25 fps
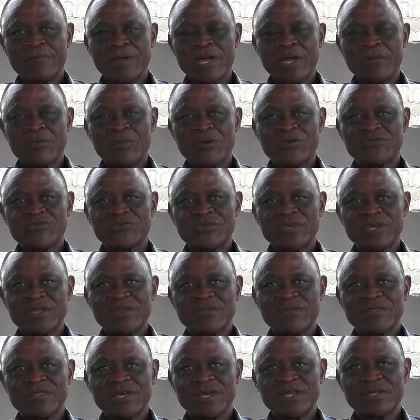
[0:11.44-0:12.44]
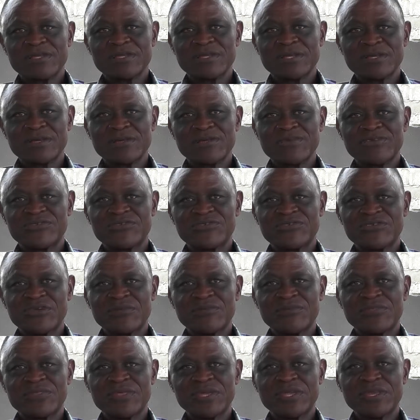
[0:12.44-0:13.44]
I must tell you that
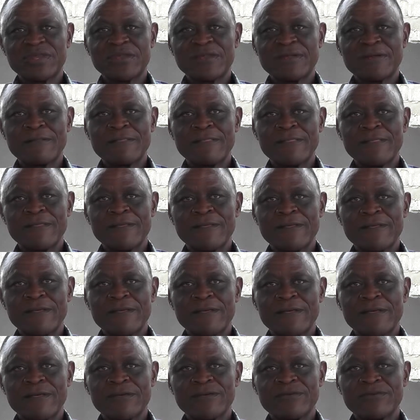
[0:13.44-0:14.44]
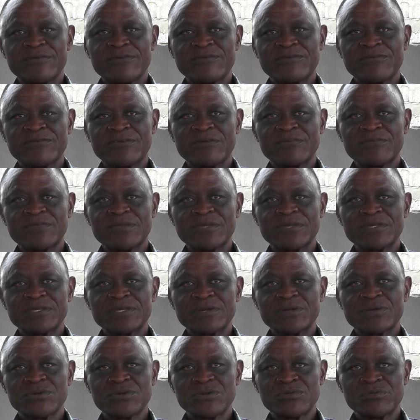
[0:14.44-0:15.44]
something
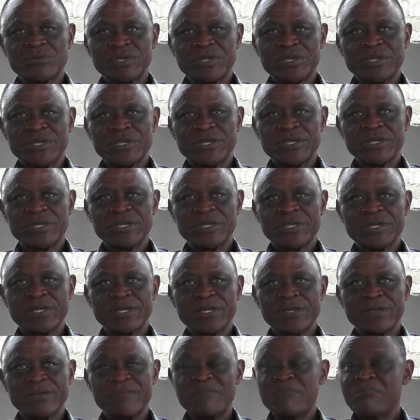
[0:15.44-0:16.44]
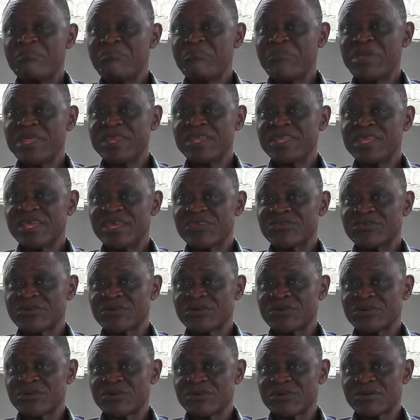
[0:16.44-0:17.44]
tickled me many years
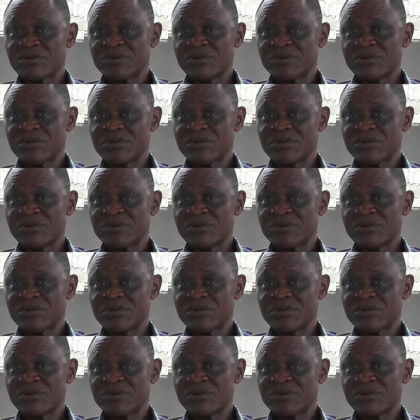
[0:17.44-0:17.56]
ago